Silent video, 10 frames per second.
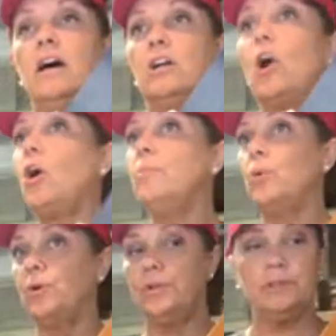
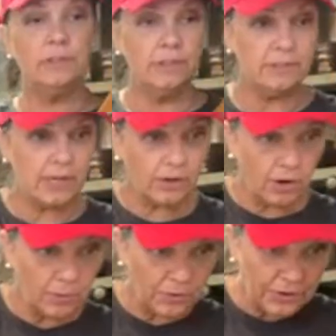cardboard. It's not
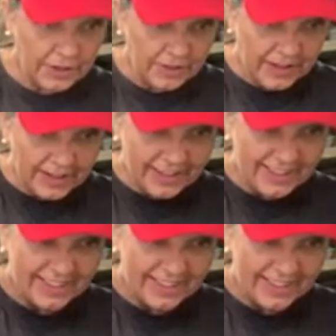cardboard or anything.